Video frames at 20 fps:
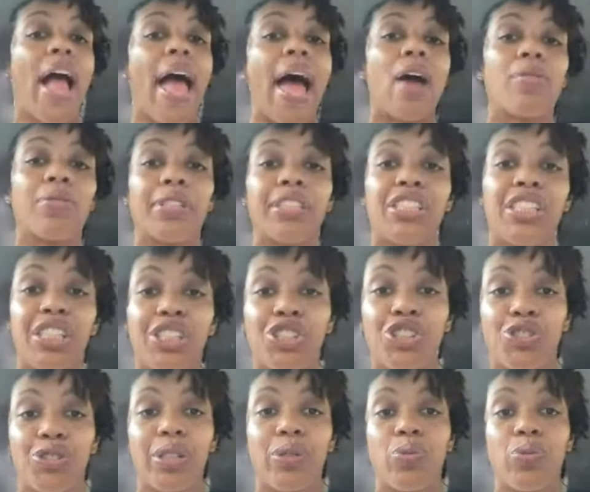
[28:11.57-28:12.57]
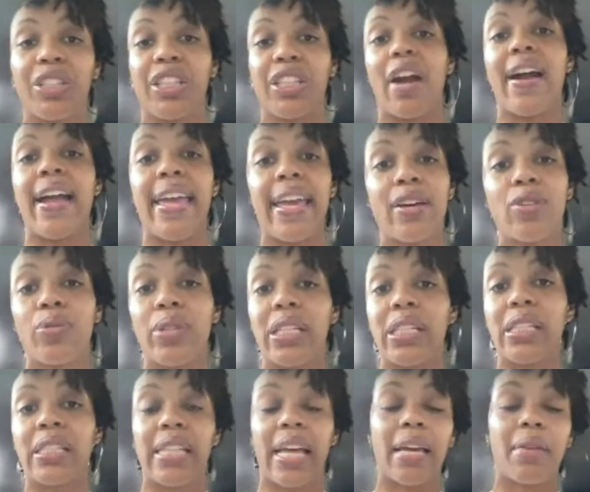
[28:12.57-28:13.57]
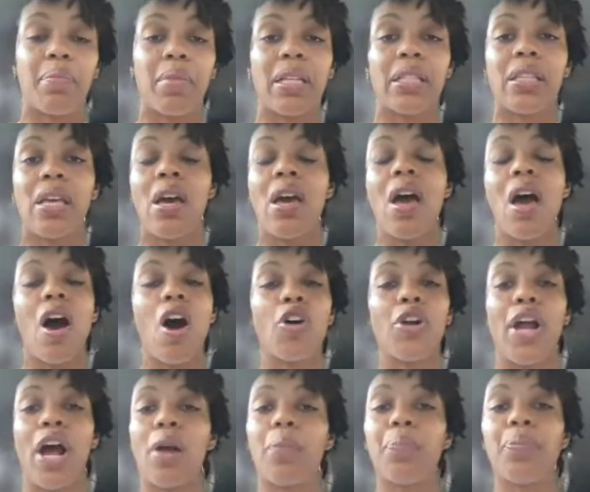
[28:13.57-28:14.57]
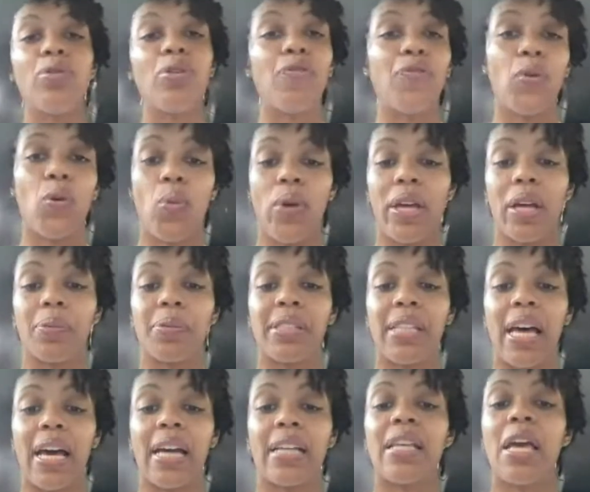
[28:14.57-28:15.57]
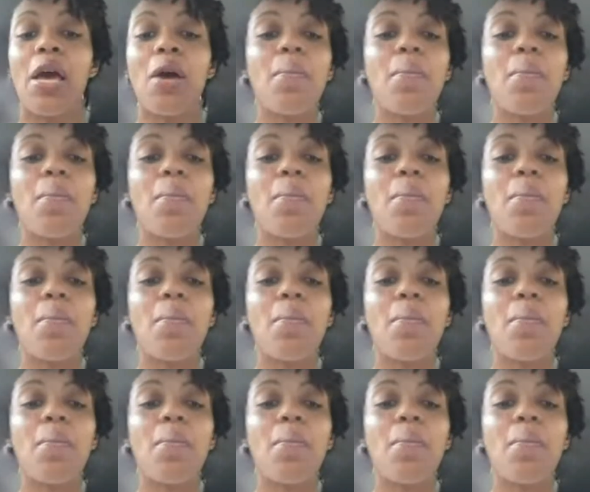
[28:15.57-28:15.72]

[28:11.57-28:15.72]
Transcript: our district with our equity statements on our beautiful websites,